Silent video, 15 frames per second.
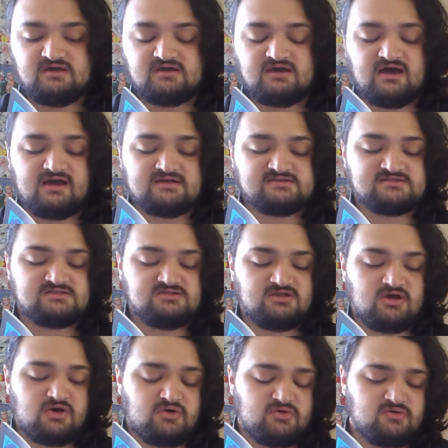Guys,
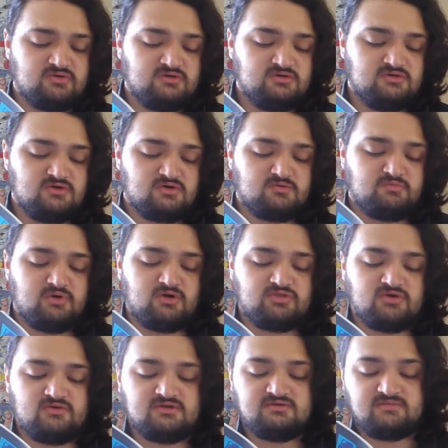no, you are both
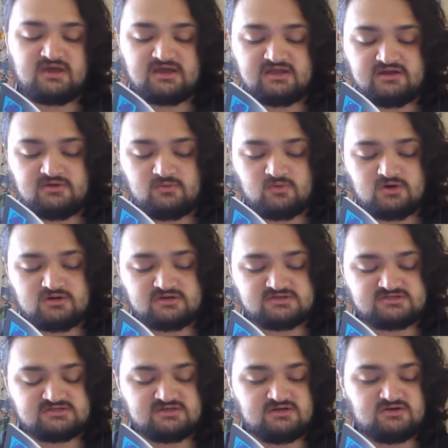only making it
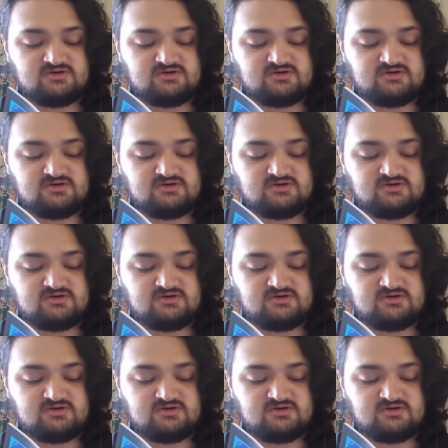worse,